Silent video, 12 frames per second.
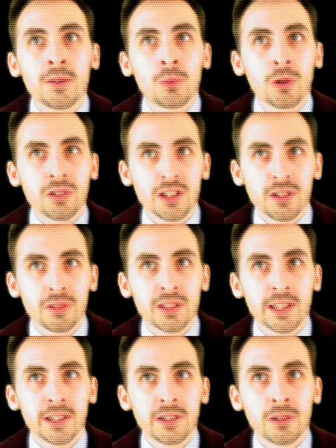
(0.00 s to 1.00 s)
What do you
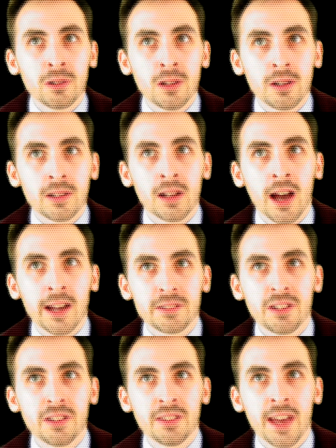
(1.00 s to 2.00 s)
think you'll look like
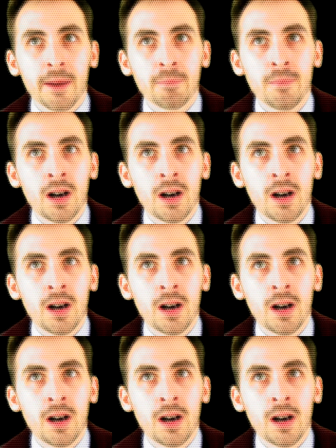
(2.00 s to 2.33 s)
to them?